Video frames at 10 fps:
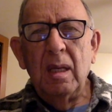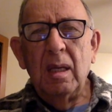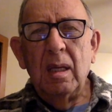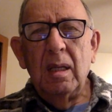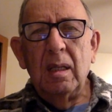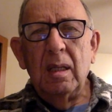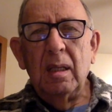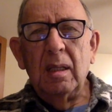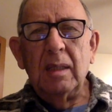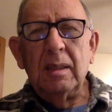In
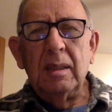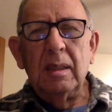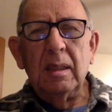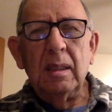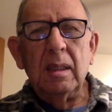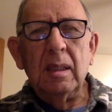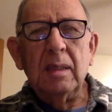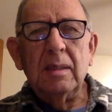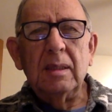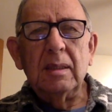
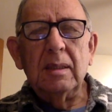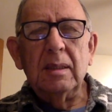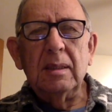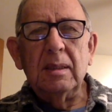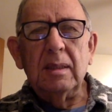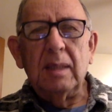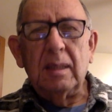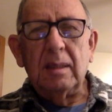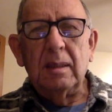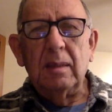1966,
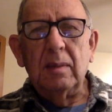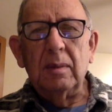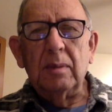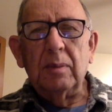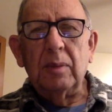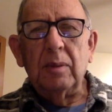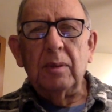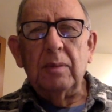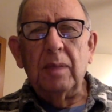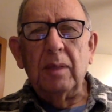he was approached
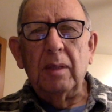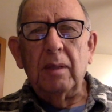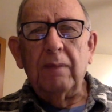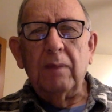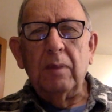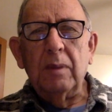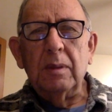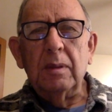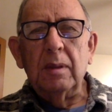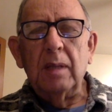by the Air Force
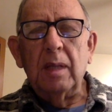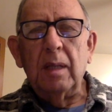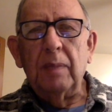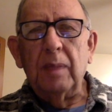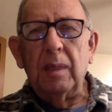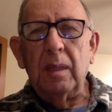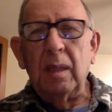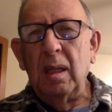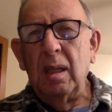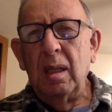to head up the
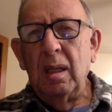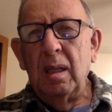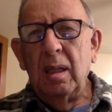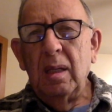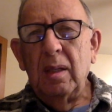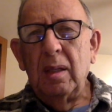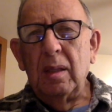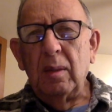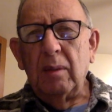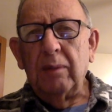their
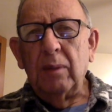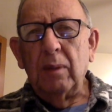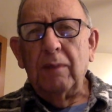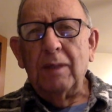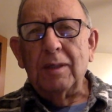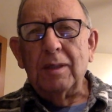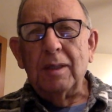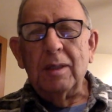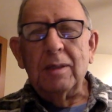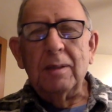UFO
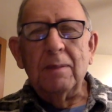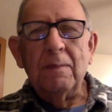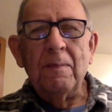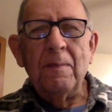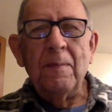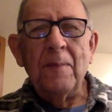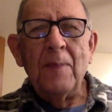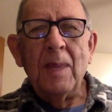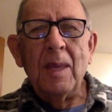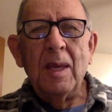investigation,
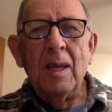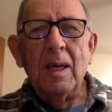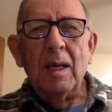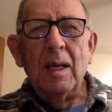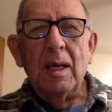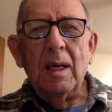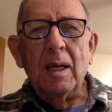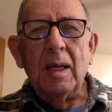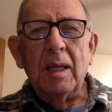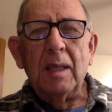uh,
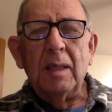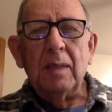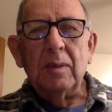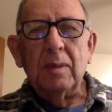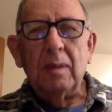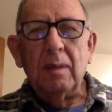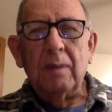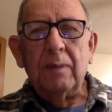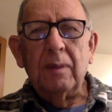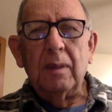and he was
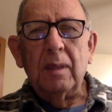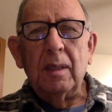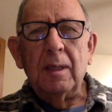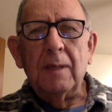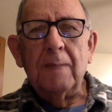offered uh,